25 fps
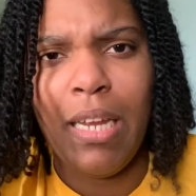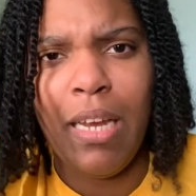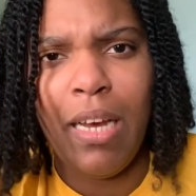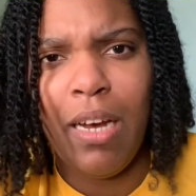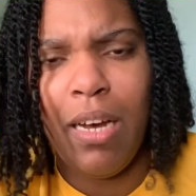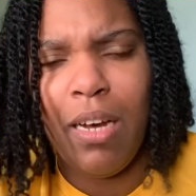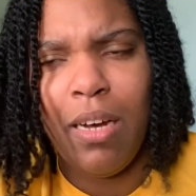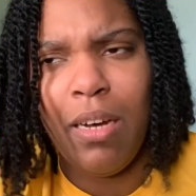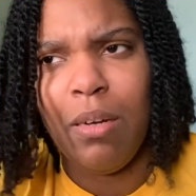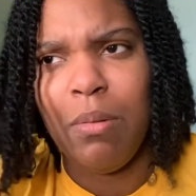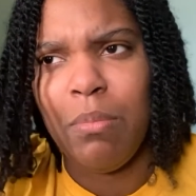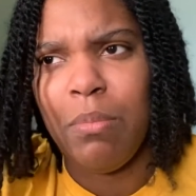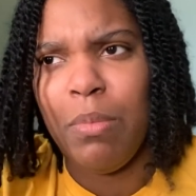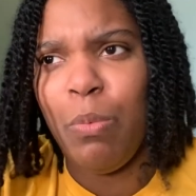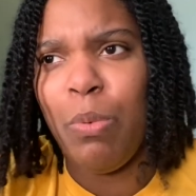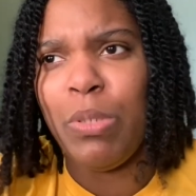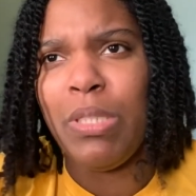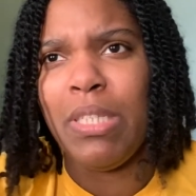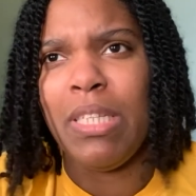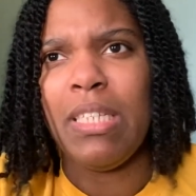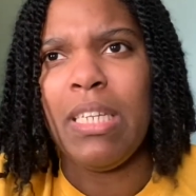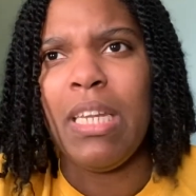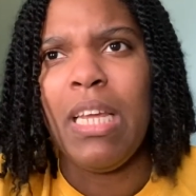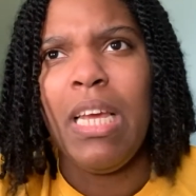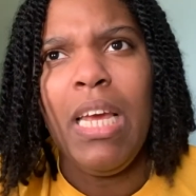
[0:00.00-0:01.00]
It
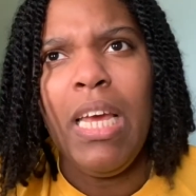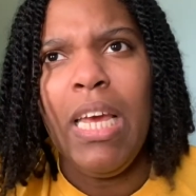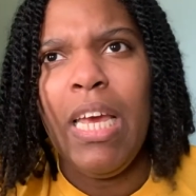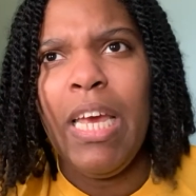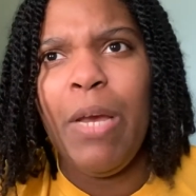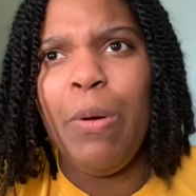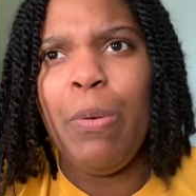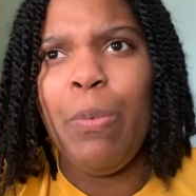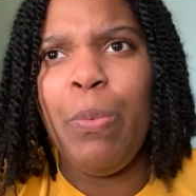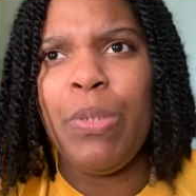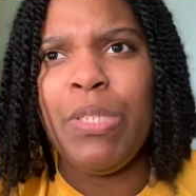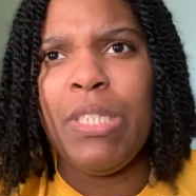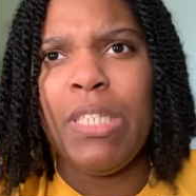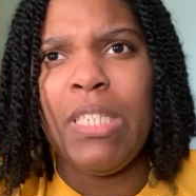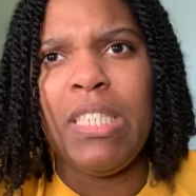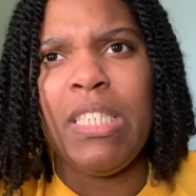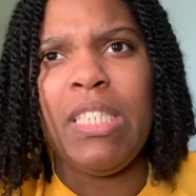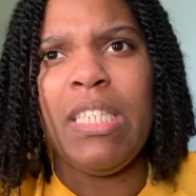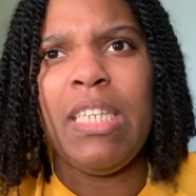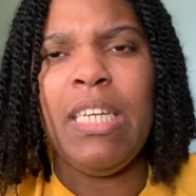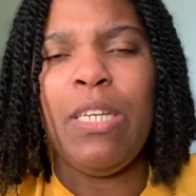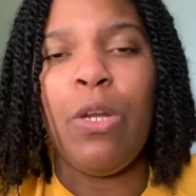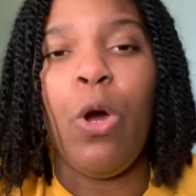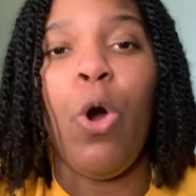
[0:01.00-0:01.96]
wasn't seen.